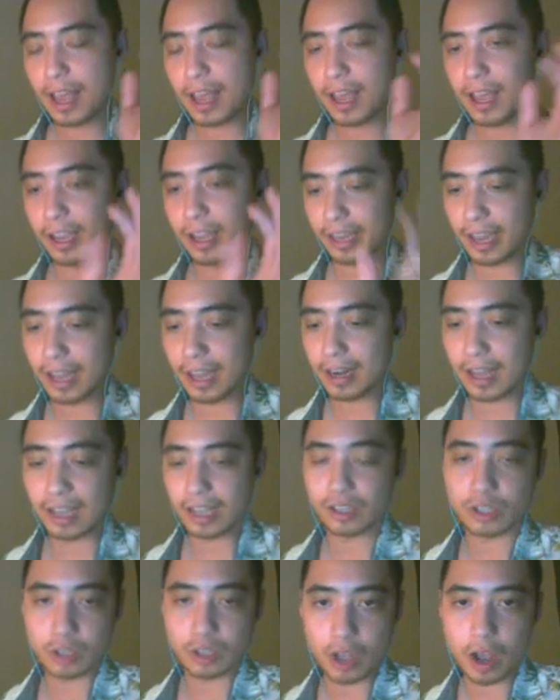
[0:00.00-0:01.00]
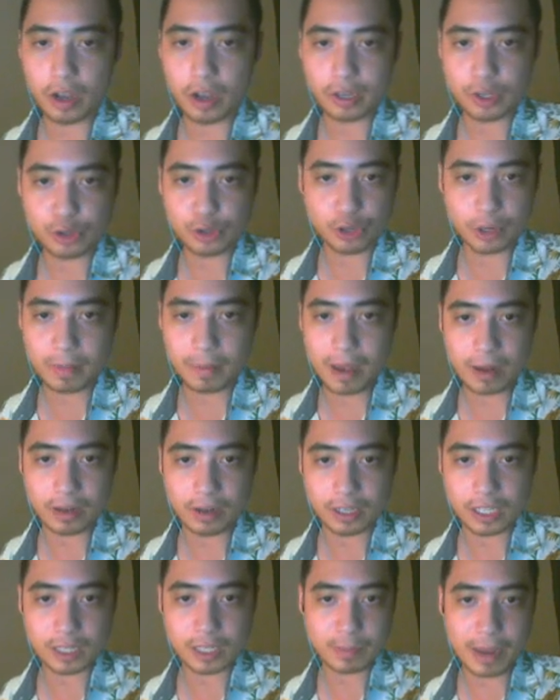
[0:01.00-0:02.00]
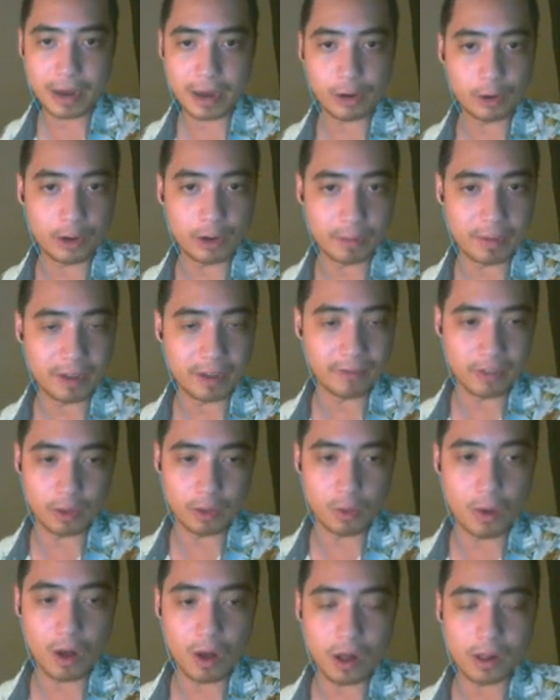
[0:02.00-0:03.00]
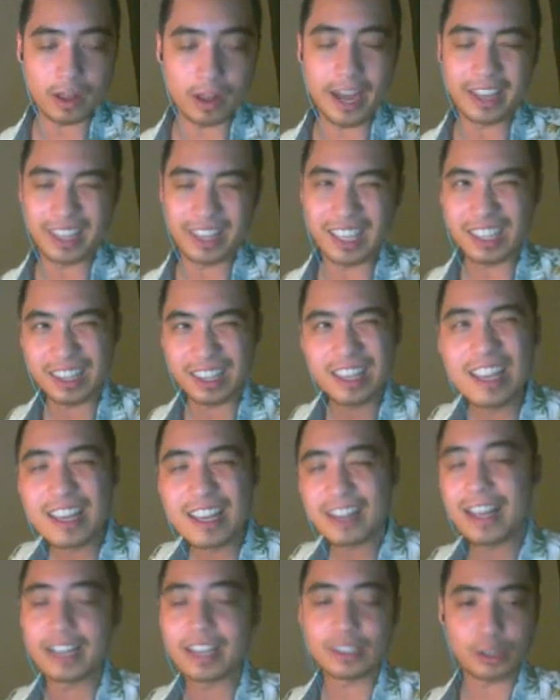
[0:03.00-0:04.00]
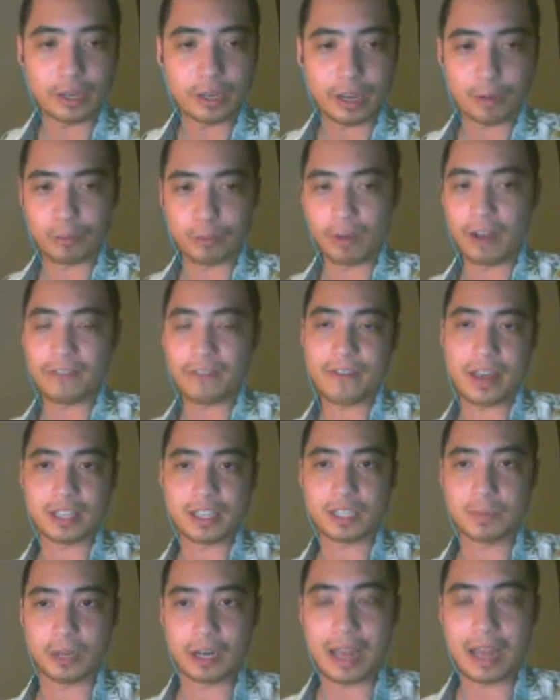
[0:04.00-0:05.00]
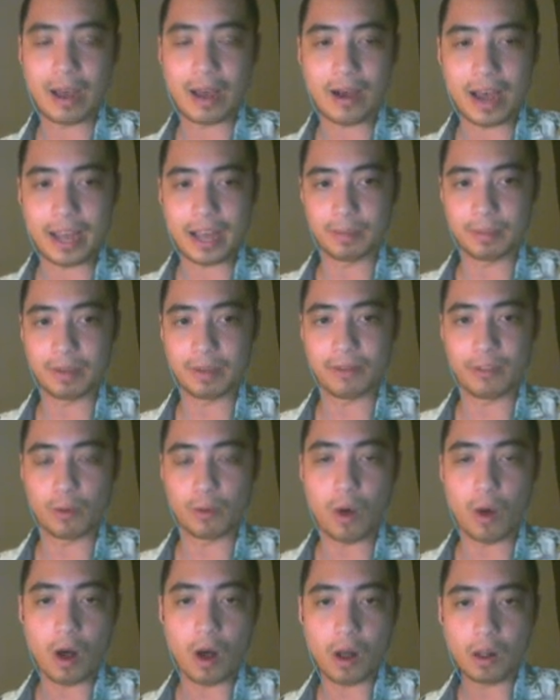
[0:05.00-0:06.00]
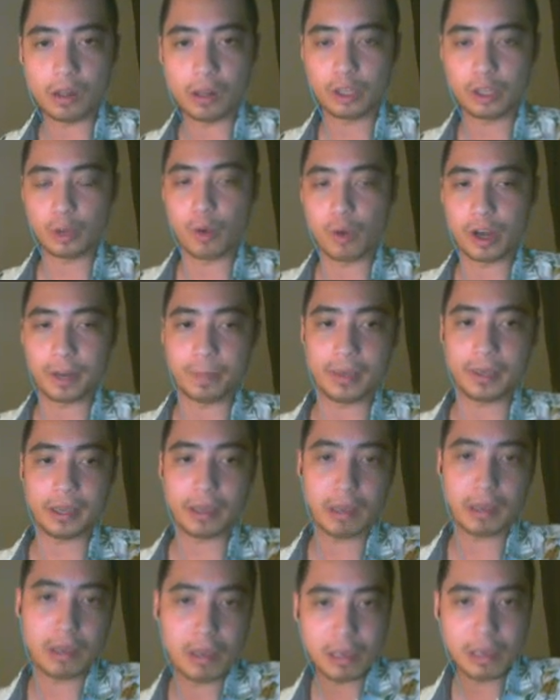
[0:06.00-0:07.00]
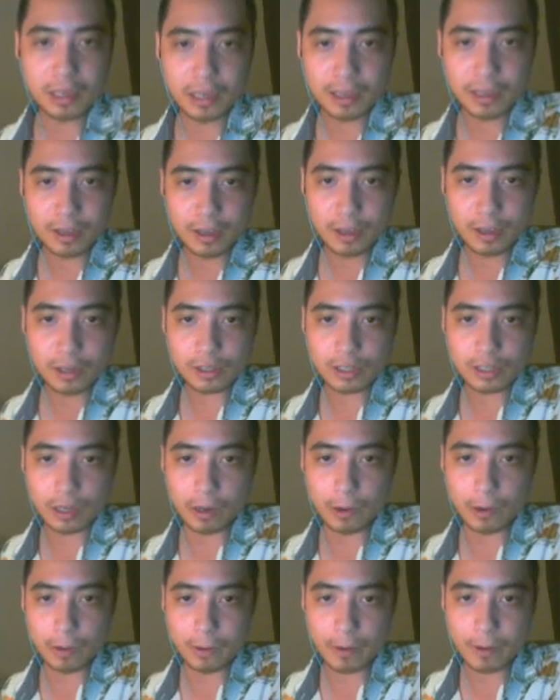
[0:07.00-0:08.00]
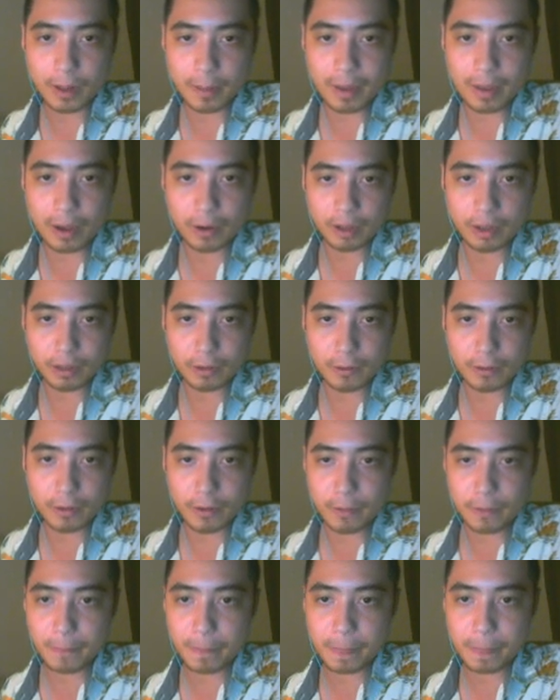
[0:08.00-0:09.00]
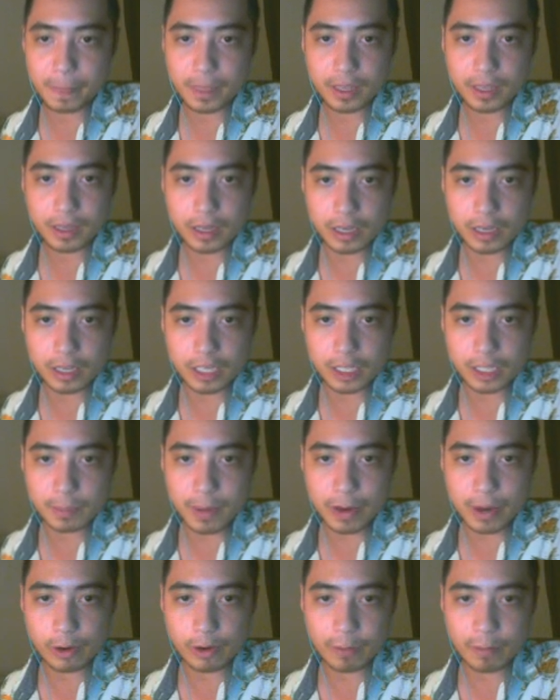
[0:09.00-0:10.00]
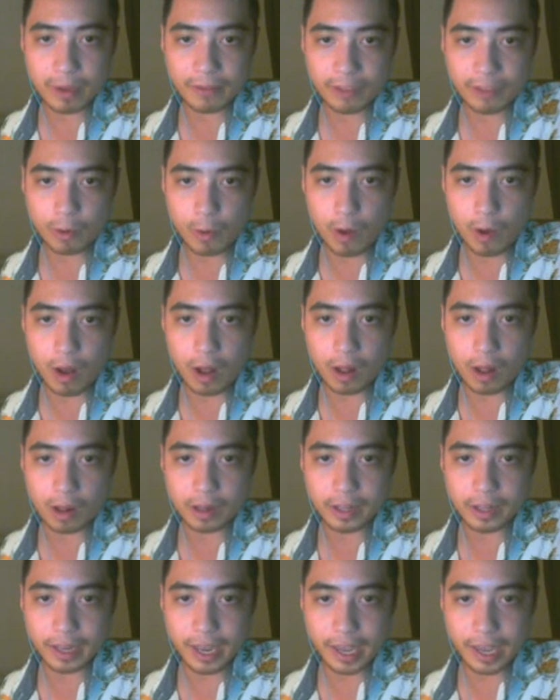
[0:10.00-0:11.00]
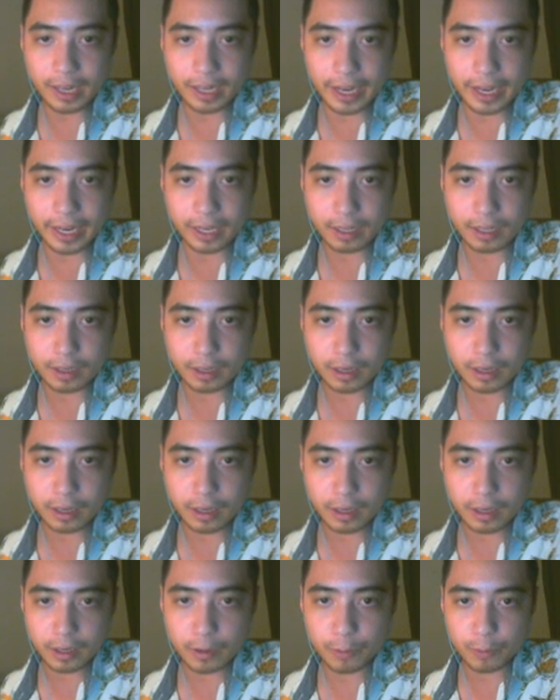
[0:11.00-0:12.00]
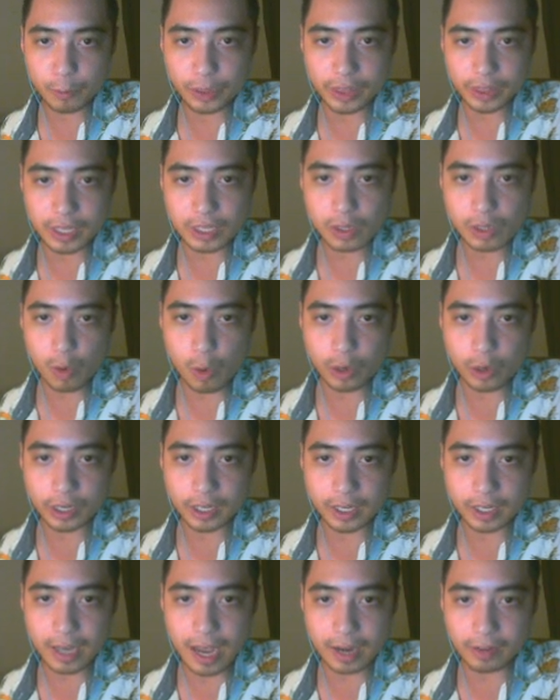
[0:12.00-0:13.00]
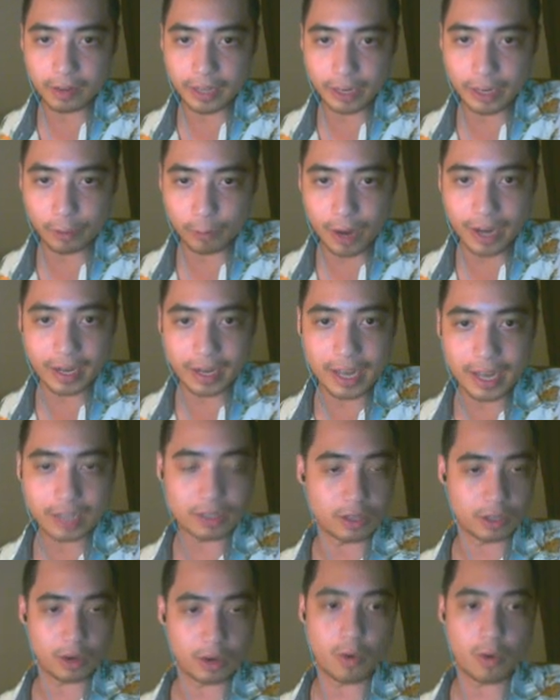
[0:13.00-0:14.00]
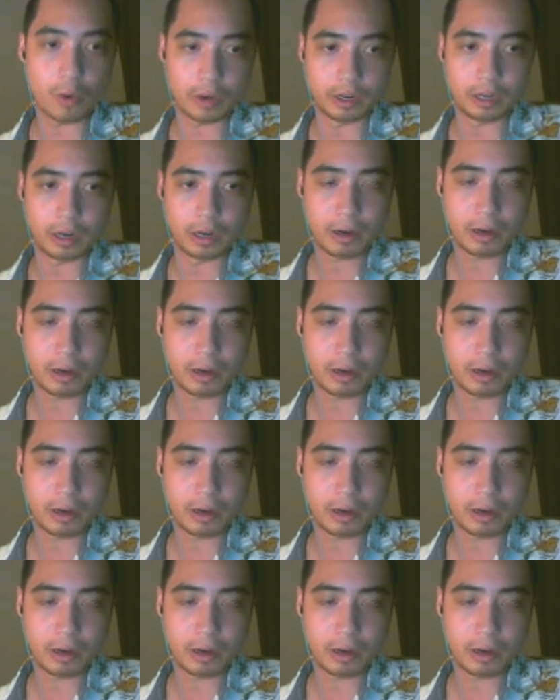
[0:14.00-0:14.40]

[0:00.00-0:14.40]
Again, as long as you're about a Spyro above the wall. I think that's like a rough estimate of how high above the wall you want to be. So about a Spyro above the wall, and like with this corner kind of like right next to the corner.